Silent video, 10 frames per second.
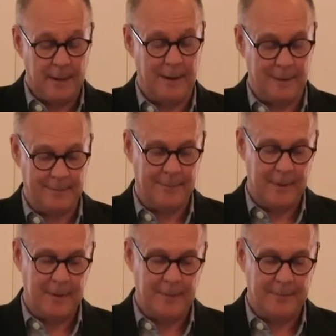huh,
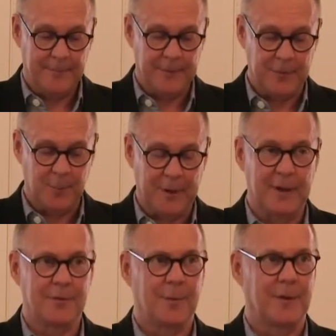this one
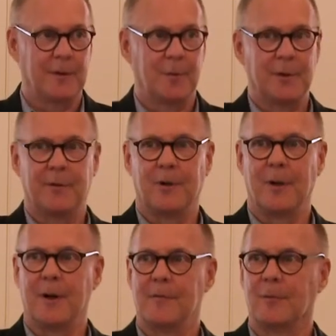begins with a little bit of a
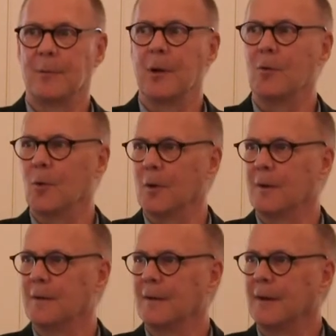line from Lowell.
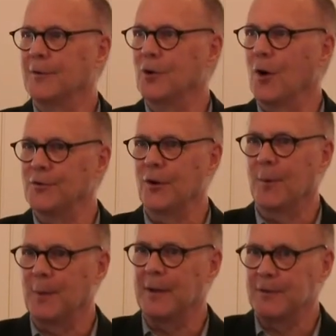It dawns
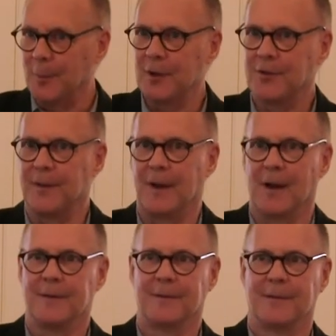on me to mention
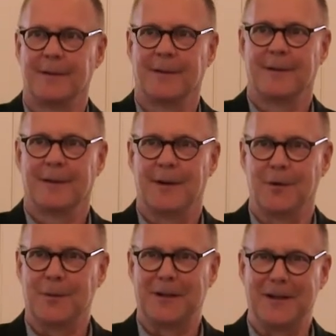that
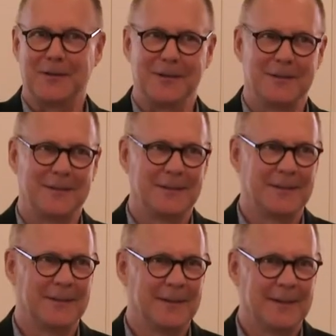here again
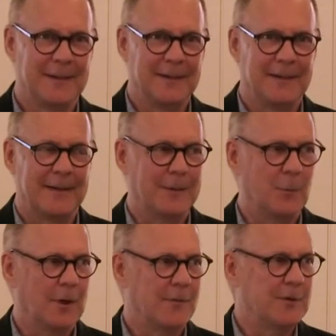
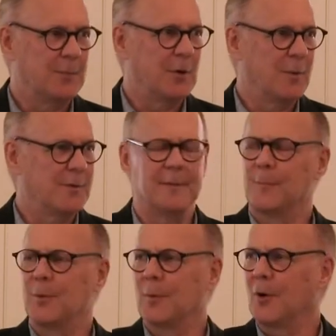in one of his poems,
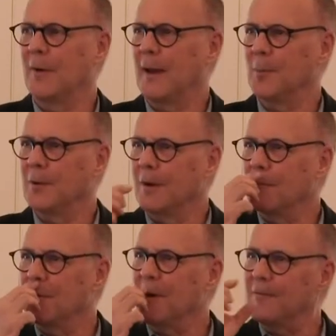a poem called
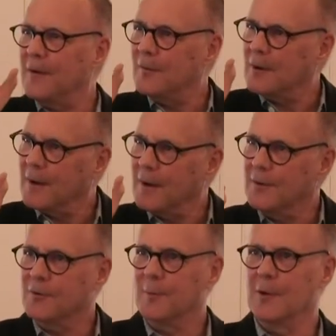Epilogue, one of my favorite
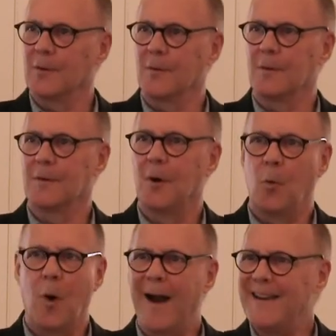lines from Lowell.
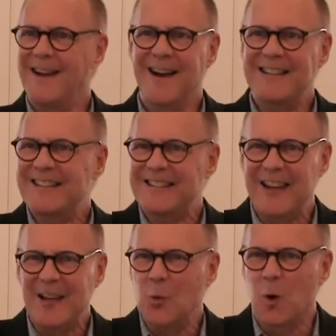Why not
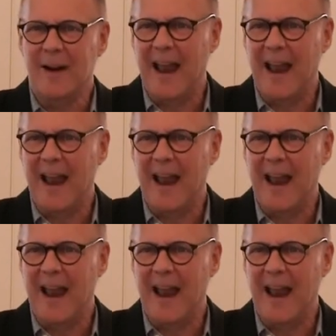say what